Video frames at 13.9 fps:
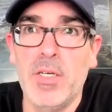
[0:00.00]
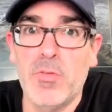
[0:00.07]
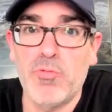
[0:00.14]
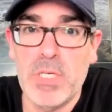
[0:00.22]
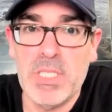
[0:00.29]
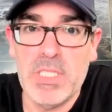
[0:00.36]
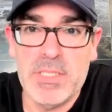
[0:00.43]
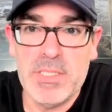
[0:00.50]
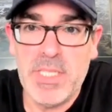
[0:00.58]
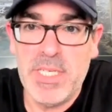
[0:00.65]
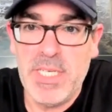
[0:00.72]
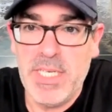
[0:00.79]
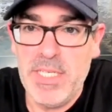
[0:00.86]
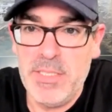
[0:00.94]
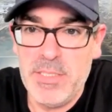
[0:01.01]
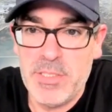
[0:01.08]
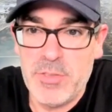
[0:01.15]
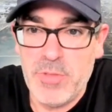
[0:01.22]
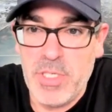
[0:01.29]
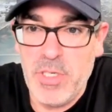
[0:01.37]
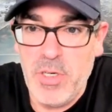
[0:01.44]
real estate
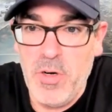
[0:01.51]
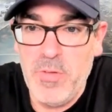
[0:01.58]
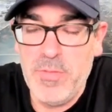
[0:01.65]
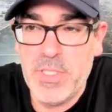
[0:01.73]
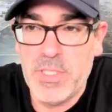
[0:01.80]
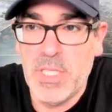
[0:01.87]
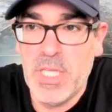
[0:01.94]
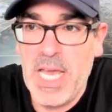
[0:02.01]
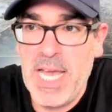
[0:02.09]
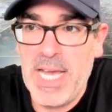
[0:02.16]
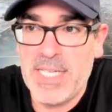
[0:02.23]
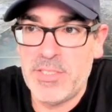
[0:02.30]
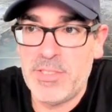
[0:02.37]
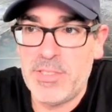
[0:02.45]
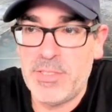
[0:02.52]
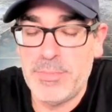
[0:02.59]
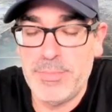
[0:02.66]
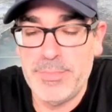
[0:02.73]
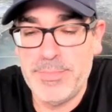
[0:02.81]
industry over the last,